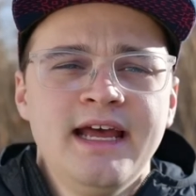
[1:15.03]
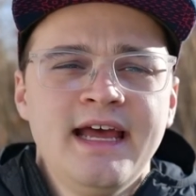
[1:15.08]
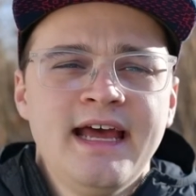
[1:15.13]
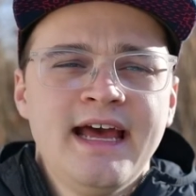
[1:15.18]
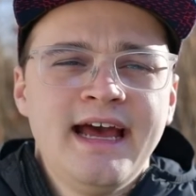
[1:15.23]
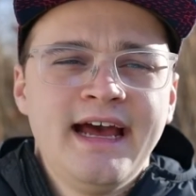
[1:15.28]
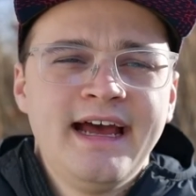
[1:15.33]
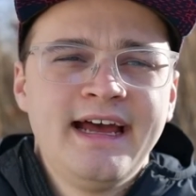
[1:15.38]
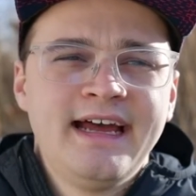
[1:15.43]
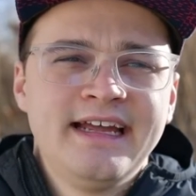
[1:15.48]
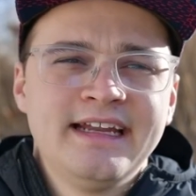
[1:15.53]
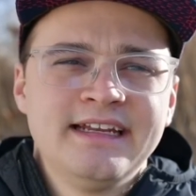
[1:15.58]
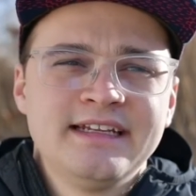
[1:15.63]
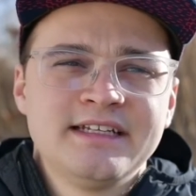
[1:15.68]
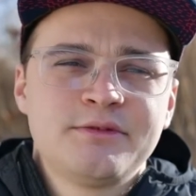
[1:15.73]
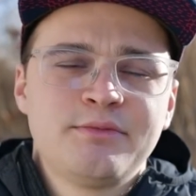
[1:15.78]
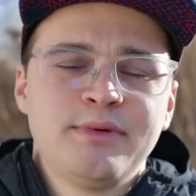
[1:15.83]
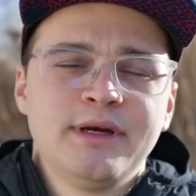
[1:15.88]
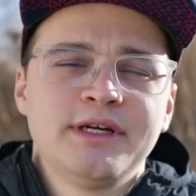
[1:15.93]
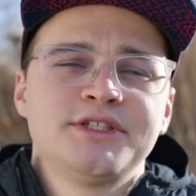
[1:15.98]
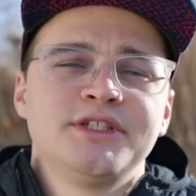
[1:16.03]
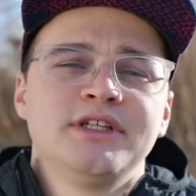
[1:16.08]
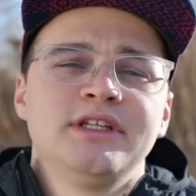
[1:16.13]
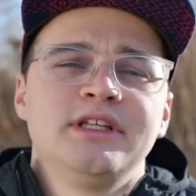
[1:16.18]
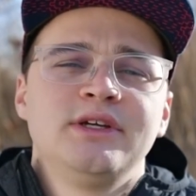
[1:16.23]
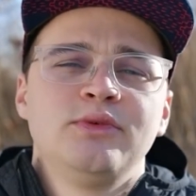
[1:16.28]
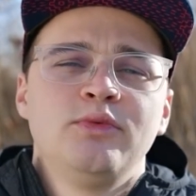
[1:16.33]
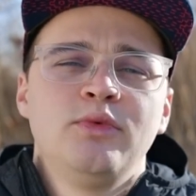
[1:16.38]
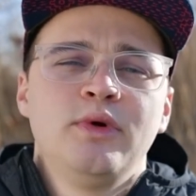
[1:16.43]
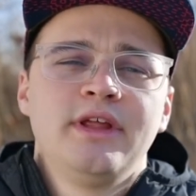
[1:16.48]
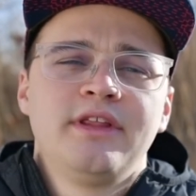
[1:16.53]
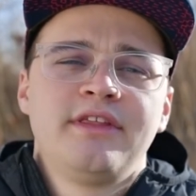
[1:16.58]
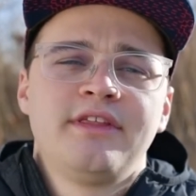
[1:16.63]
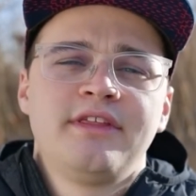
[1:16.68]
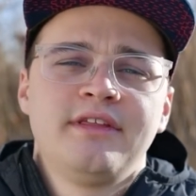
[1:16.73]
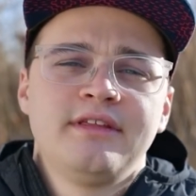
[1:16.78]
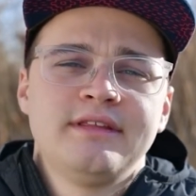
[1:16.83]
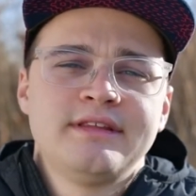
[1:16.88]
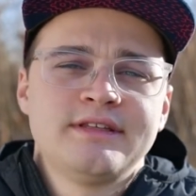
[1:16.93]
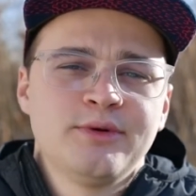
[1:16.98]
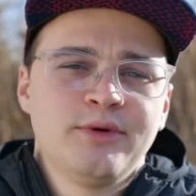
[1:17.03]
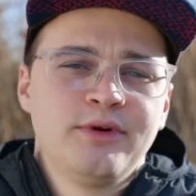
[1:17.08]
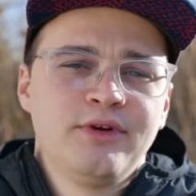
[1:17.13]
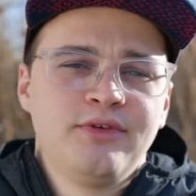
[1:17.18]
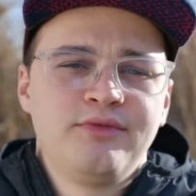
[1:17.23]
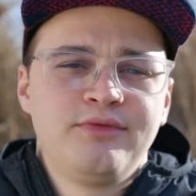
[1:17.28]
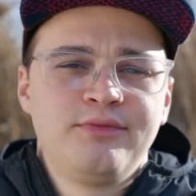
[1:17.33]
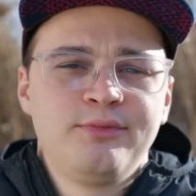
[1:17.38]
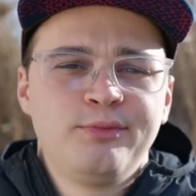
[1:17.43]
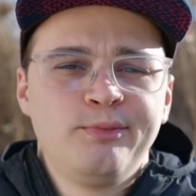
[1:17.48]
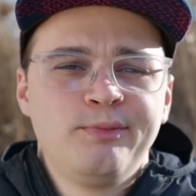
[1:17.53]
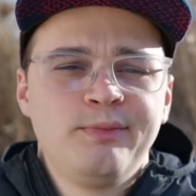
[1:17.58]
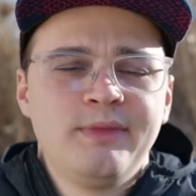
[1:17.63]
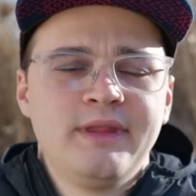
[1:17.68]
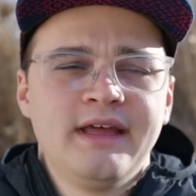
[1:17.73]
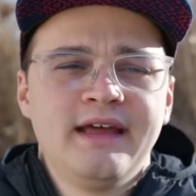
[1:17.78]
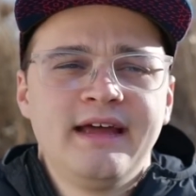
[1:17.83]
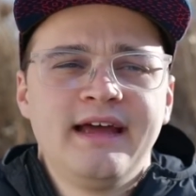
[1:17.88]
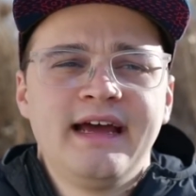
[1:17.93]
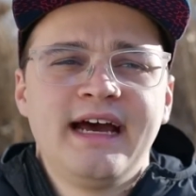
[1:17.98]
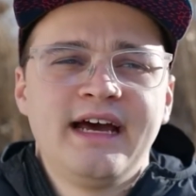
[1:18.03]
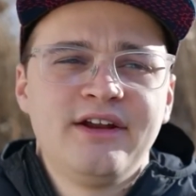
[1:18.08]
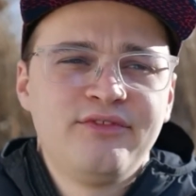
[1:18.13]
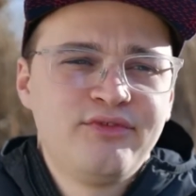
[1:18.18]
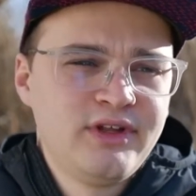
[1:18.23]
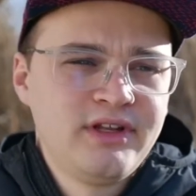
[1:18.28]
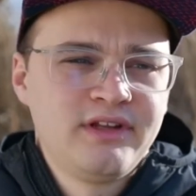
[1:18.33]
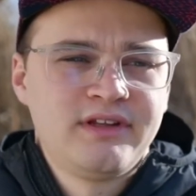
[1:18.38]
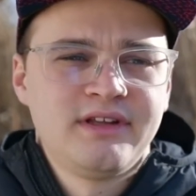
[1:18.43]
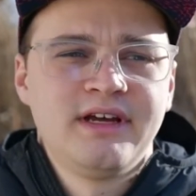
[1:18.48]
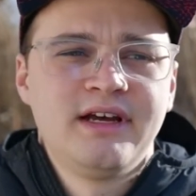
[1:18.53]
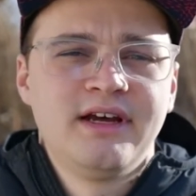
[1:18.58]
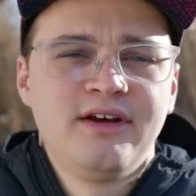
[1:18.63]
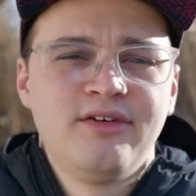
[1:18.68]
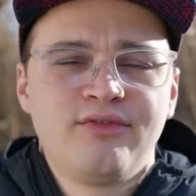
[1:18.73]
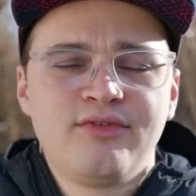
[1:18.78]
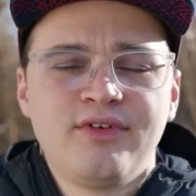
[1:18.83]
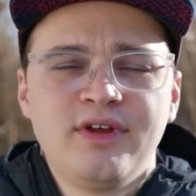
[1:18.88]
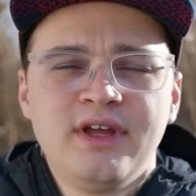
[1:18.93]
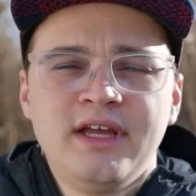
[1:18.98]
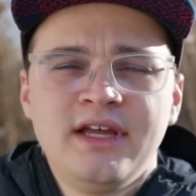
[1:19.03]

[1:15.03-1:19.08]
And especially with sort of the advent of